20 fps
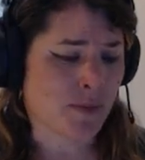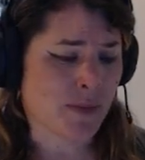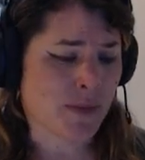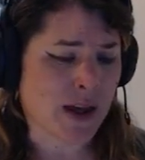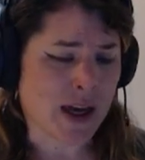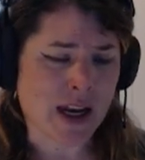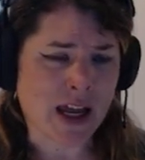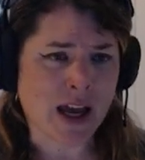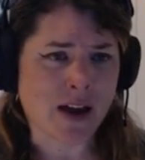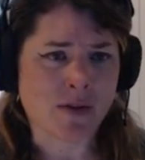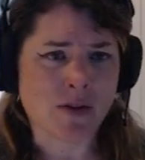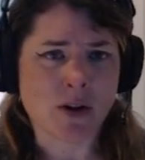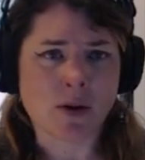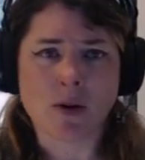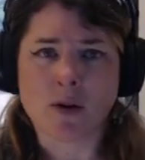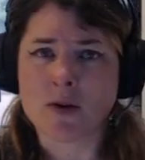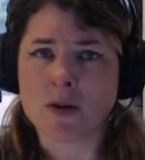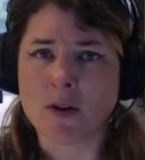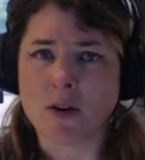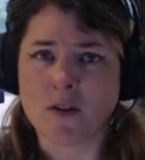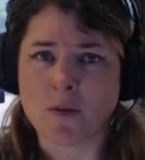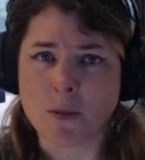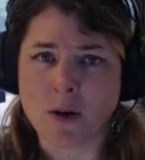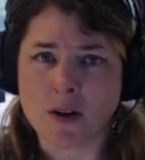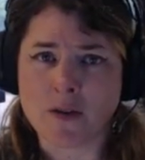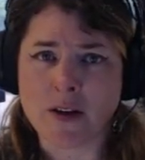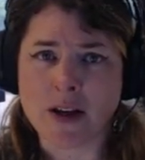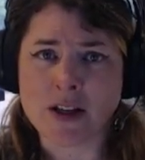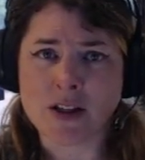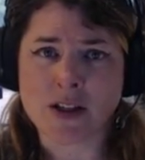that have their own sort of
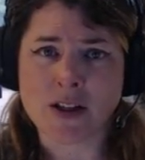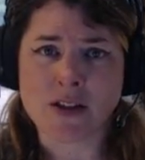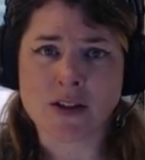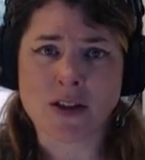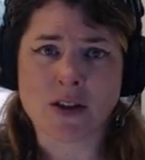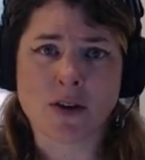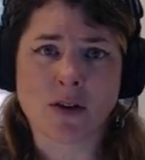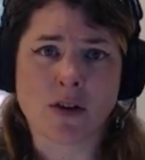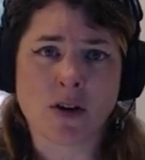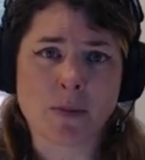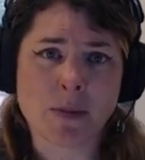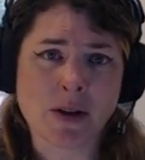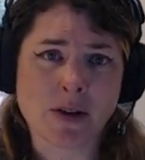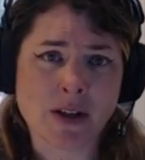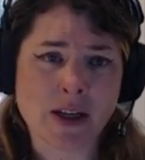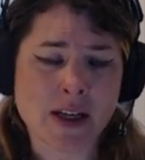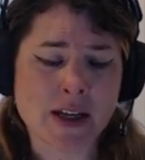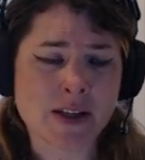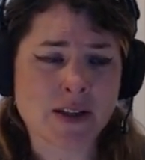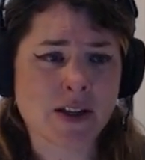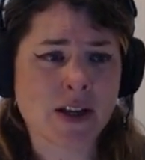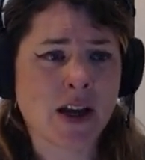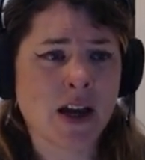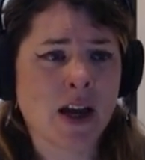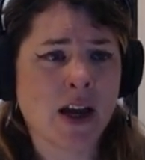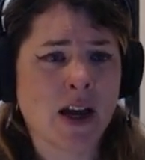motivations and their own abilities.